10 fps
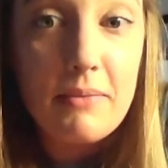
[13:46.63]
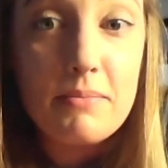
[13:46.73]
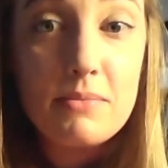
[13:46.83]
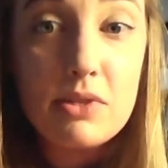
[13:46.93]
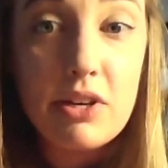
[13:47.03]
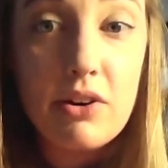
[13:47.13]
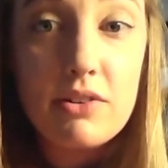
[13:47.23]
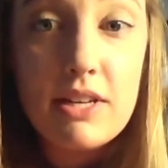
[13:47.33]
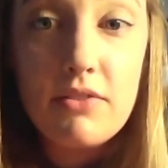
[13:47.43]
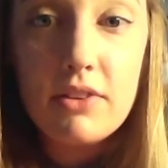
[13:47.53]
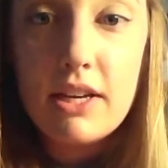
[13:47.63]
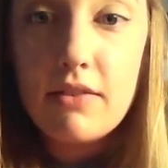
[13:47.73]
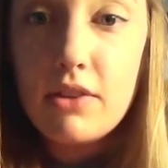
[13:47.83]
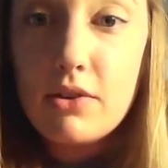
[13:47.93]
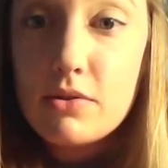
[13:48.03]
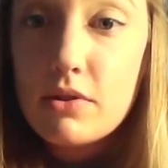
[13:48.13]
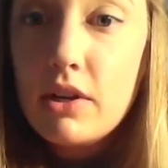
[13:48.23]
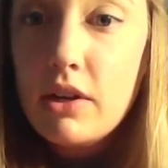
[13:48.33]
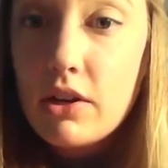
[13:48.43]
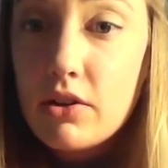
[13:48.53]
So definitely give those
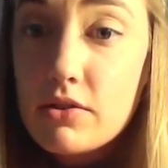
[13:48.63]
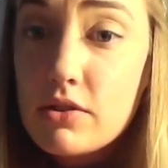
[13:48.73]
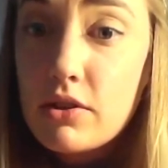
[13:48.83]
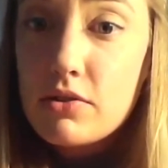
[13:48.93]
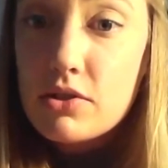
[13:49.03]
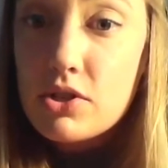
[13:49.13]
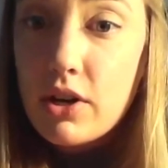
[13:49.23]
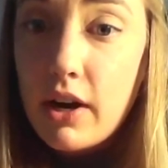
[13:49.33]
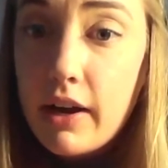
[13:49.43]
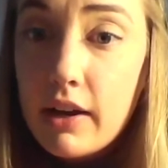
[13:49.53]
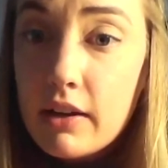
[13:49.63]
a try.